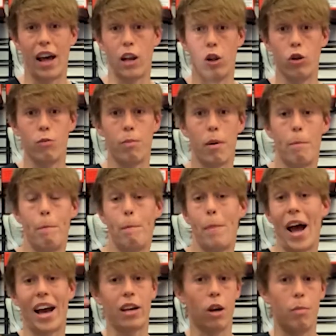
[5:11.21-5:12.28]
loop and
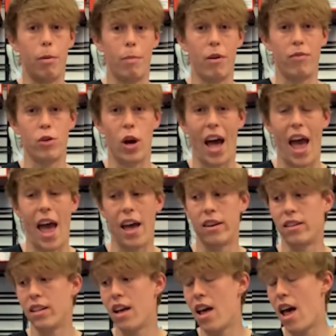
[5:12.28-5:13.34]
back up above your head,
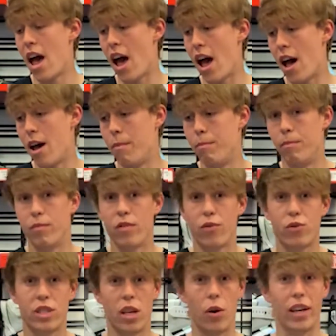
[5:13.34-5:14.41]

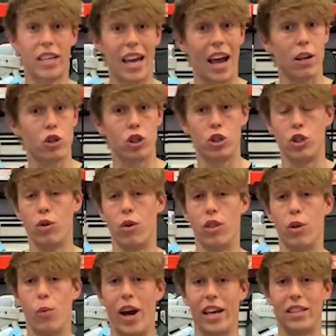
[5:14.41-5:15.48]
so it catches you on the
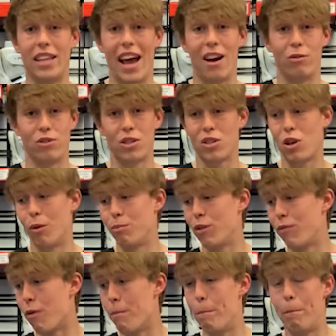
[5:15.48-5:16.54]
way down to stop you
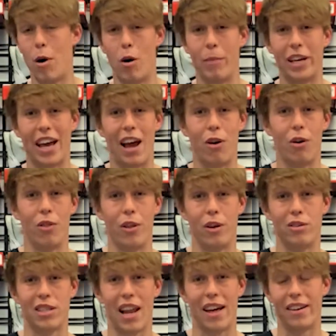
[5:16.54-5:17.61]
from bombing out on
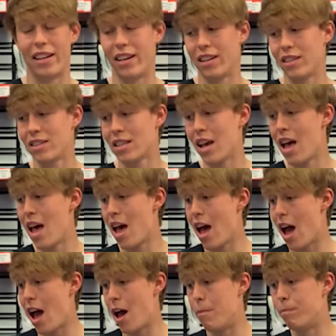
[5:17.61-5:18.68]
those landings.
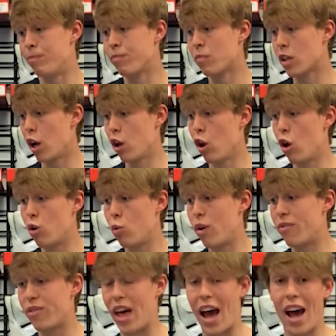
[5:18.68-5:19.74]
Along
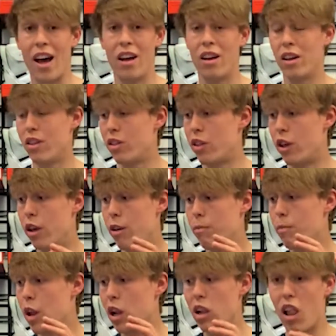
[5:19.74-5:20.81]
with that, the
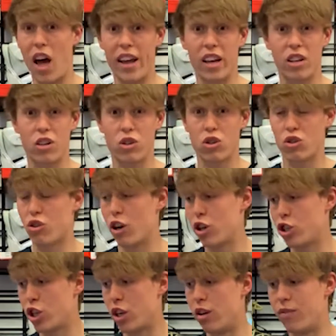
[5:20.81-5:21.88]
lighter
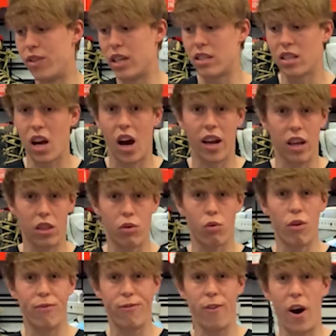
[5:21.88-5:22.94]
construction of this kite and the
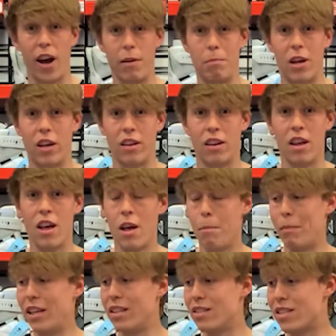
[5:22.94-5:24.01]
refinement
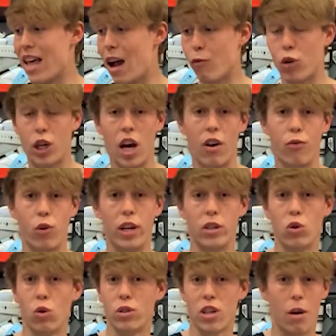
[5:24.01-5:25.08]
means that recovery is
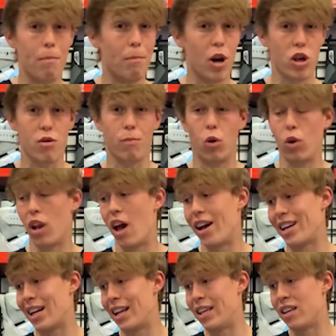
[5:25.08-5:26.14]
also much more
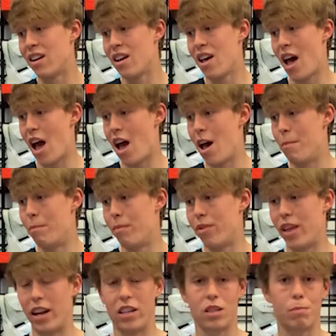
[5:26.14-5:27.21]
likely
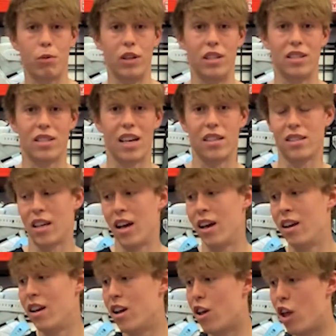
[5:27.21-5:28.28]
than its predecessor.
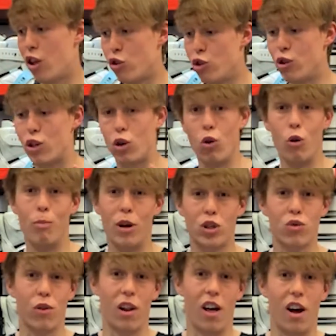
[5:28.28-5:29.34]
You can almost
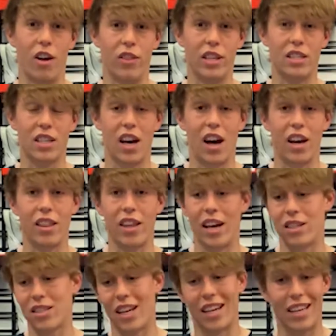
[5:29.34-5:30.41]
rely on this kite that it's
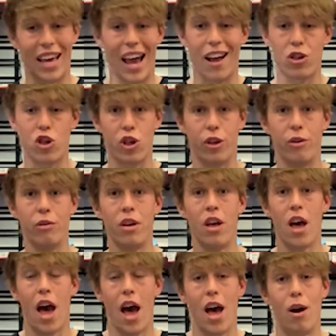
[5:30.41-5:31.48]
going to catch you
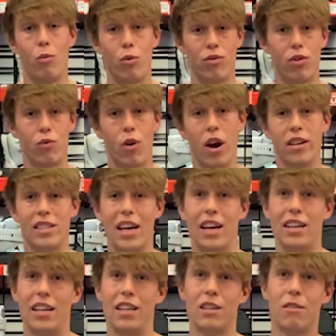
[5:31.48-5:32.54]
with the right technique.